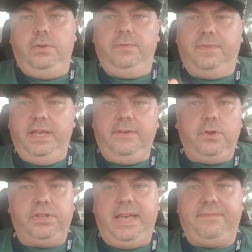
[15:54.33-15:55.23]
think of
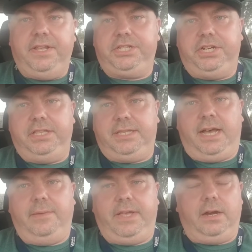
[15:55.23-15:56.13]
your definition in
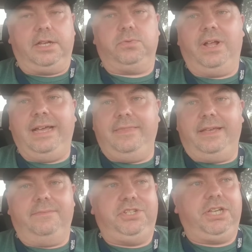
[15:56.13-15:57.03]
time there. Because when I
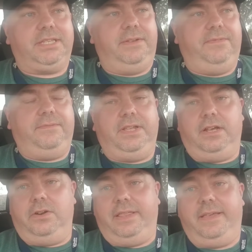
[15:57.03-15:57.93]
think of just did
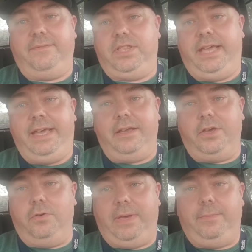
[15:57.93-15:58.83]
1500, I think of a day
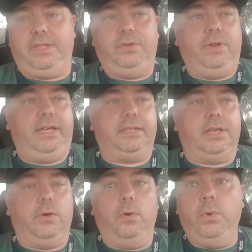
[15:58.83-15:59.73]
ago, maybe 2 days
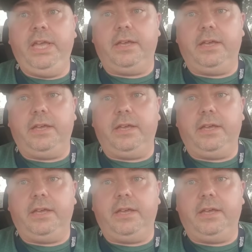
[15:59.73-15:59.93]
ago, a week